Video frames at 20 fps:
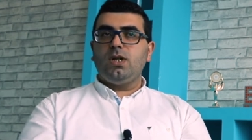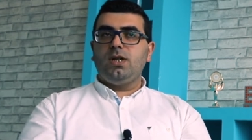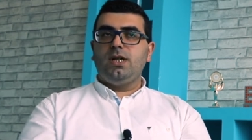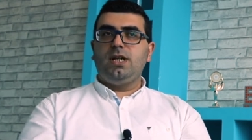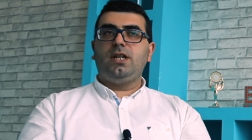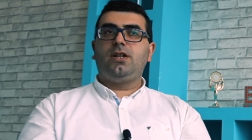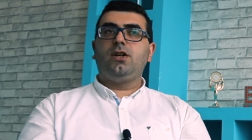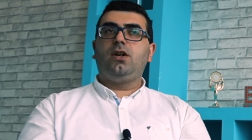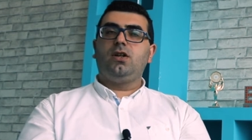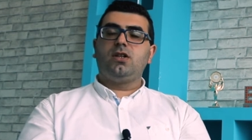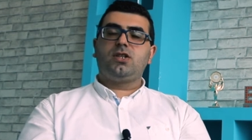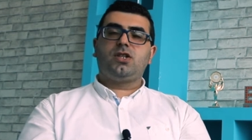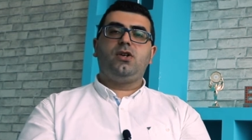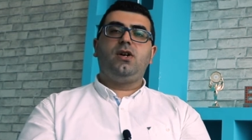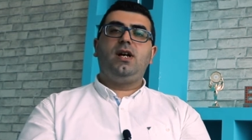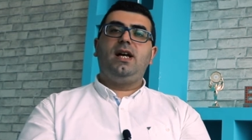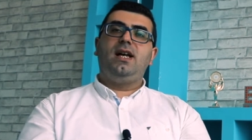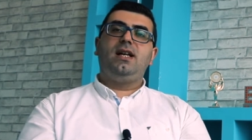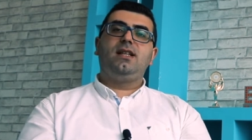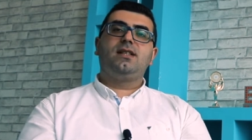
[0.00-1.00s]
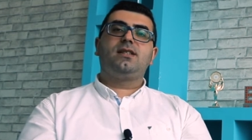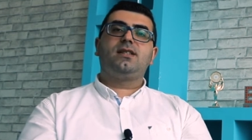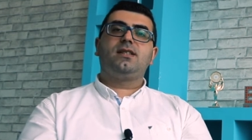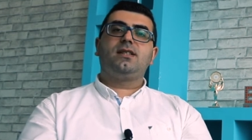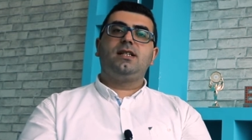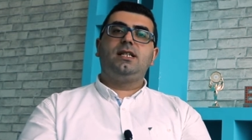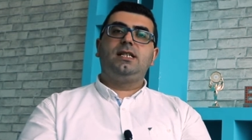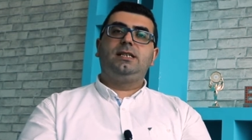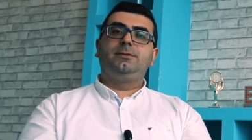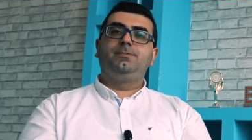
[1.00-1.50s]
it also
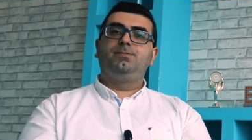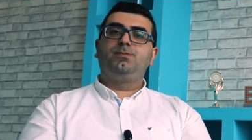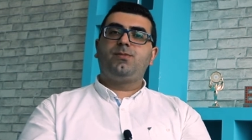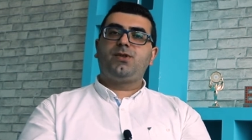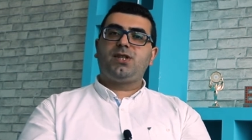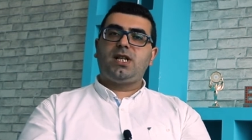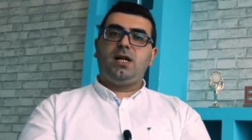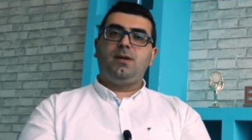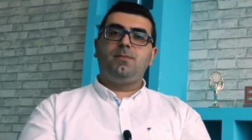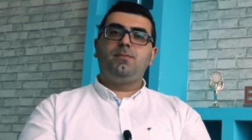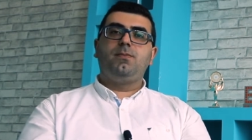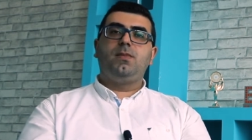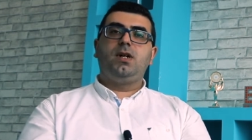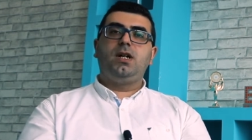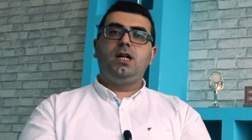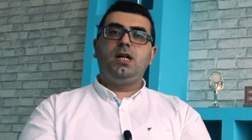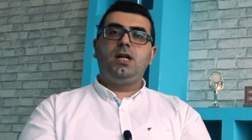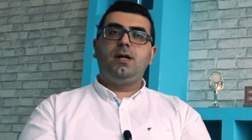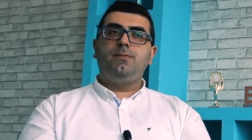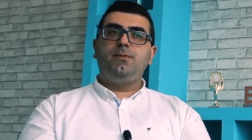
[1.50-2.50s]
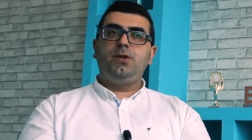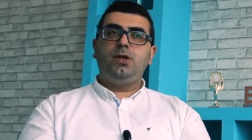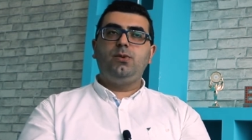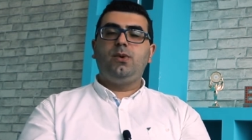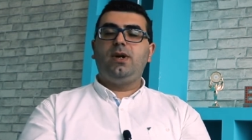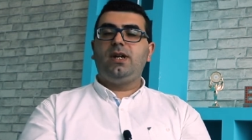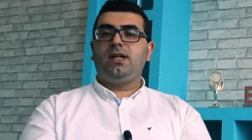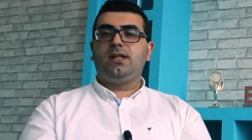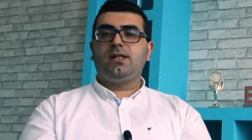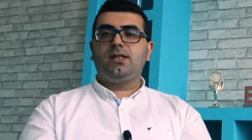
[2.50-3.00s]
has some
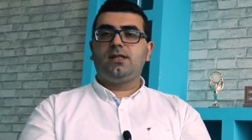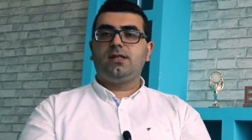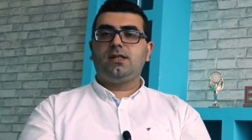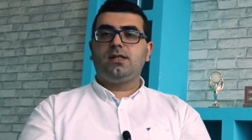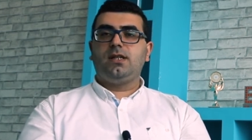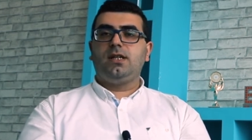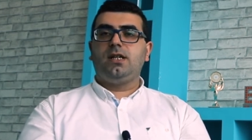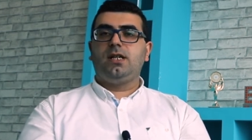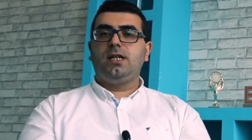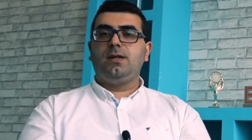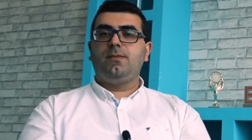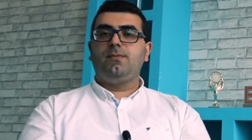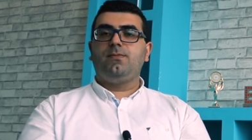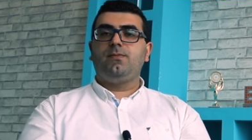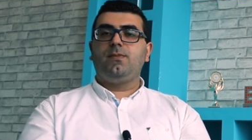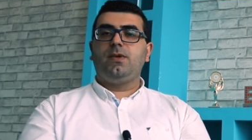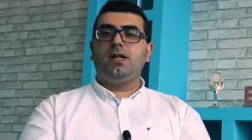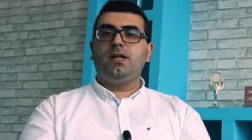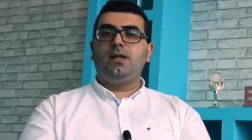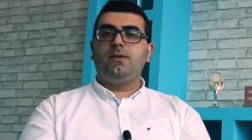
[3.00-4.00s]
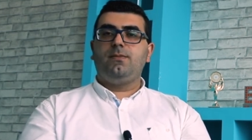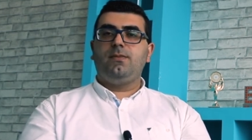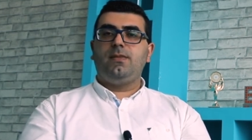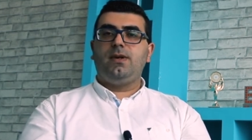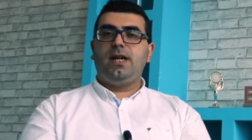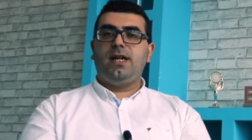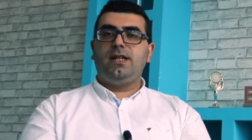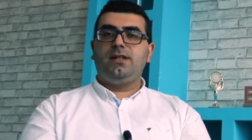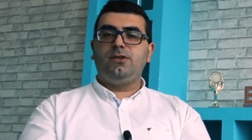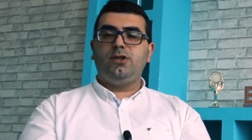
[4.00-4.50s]
UX
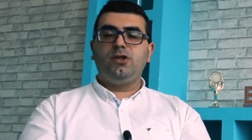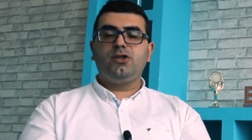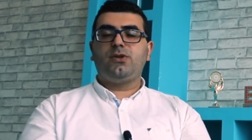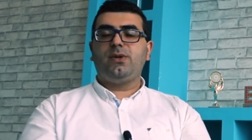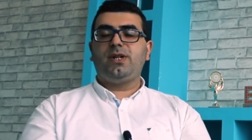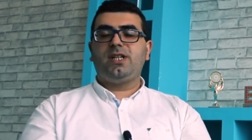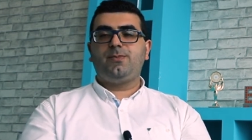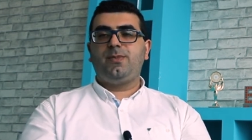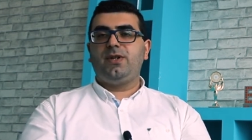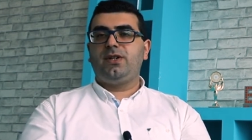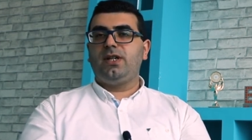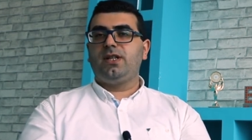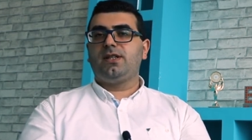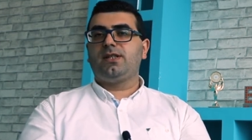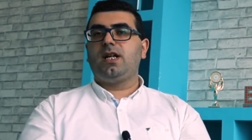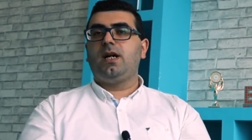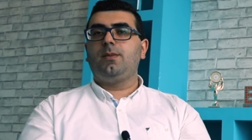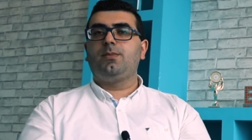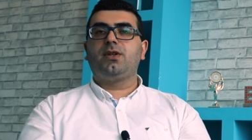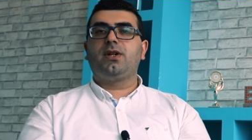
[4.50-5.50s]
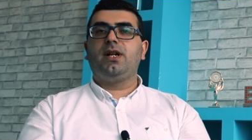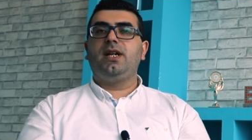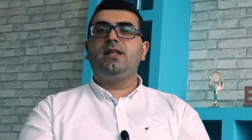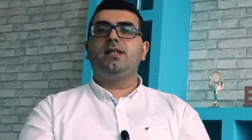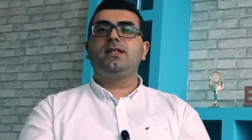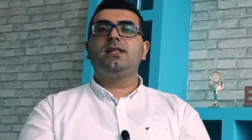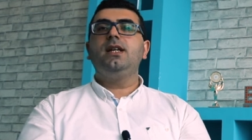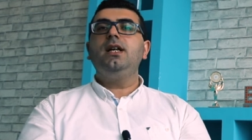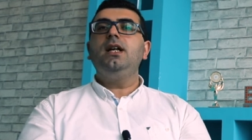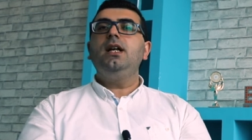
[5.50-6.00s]
and user experience
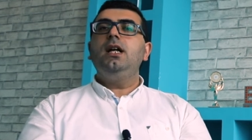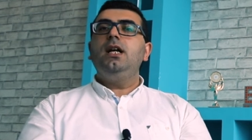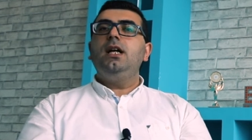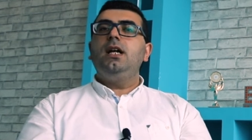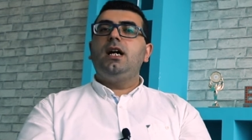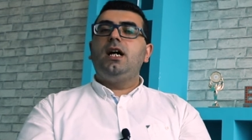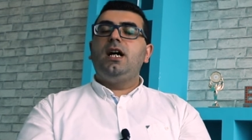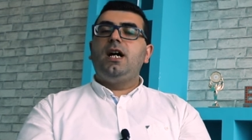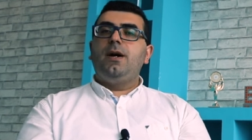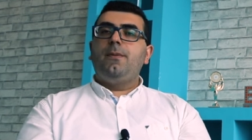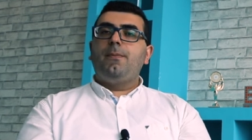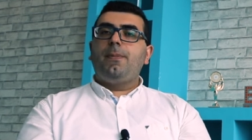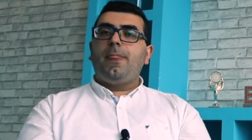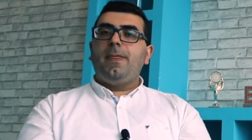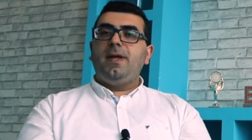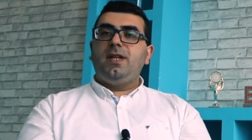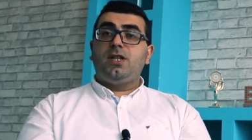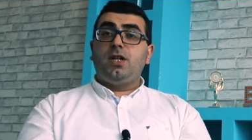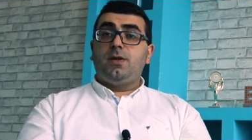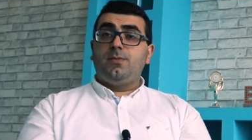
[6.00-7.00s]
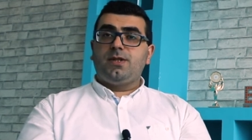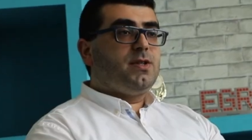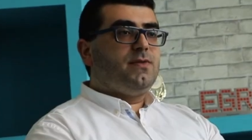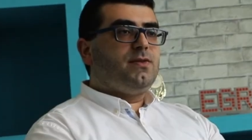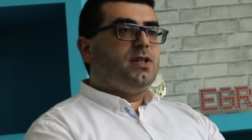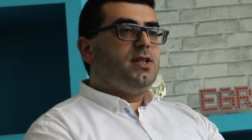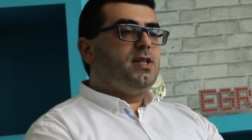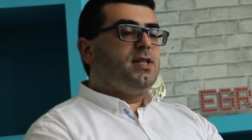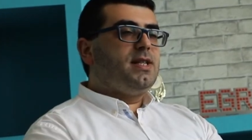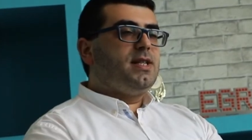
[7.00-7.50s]
upgrades in terms of
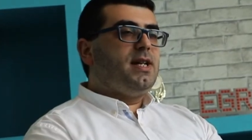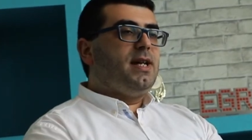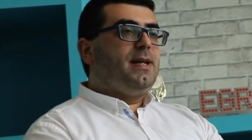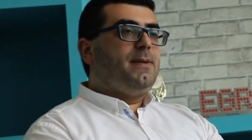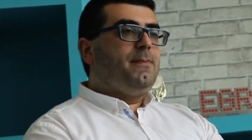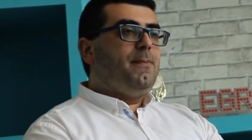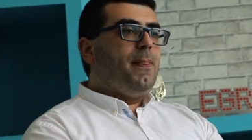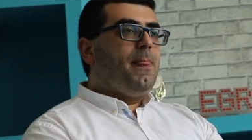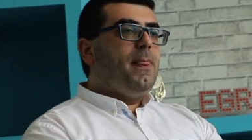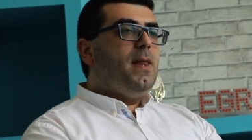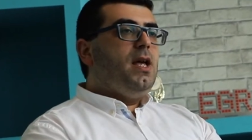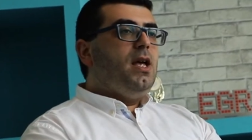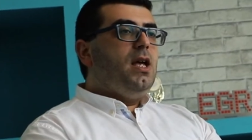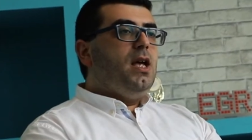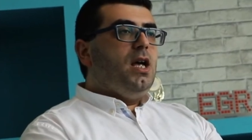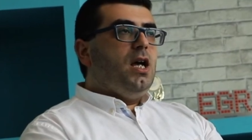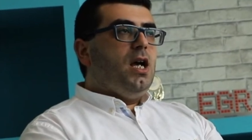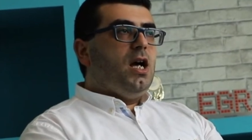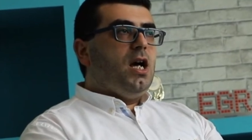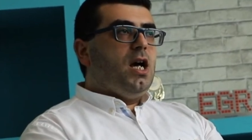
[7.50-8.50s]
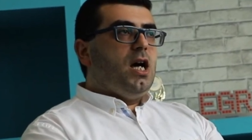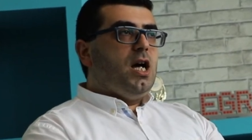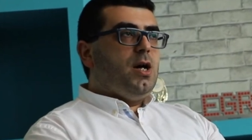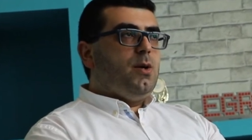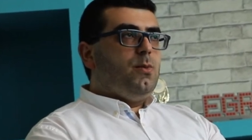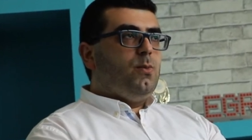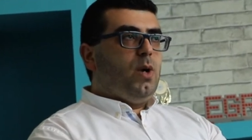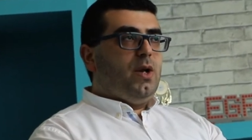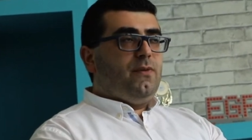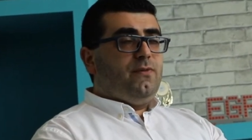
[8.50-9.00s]
the design.
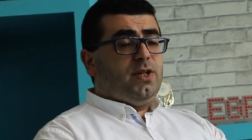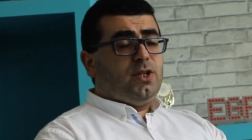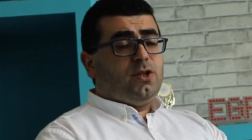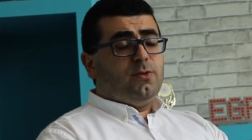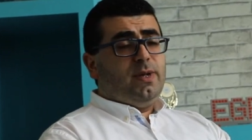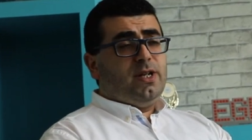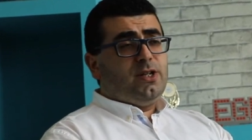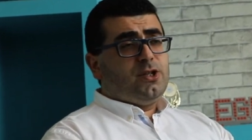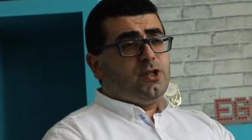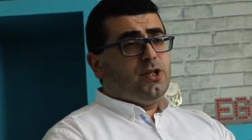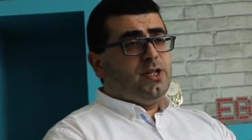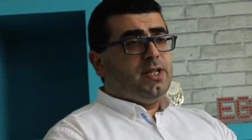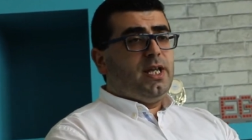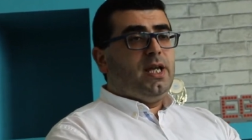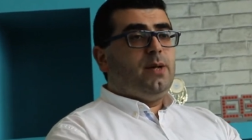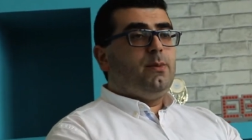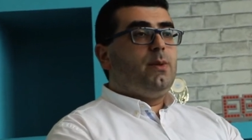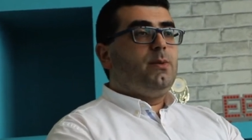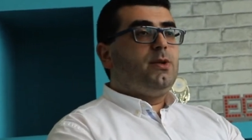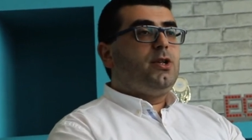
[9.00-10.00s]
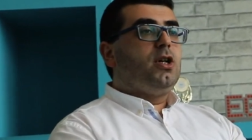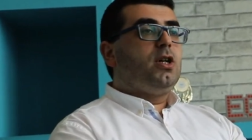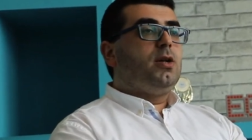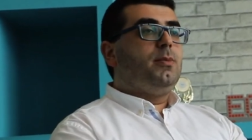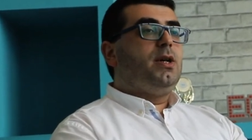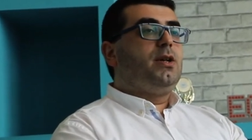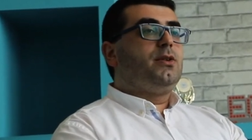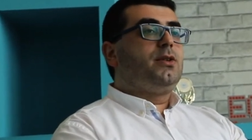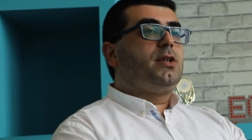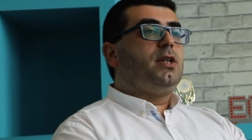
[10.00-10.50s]
One thing to mention again when we talk
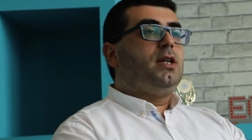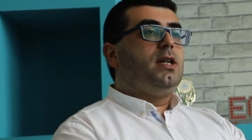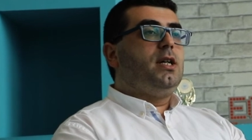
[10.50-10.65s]
about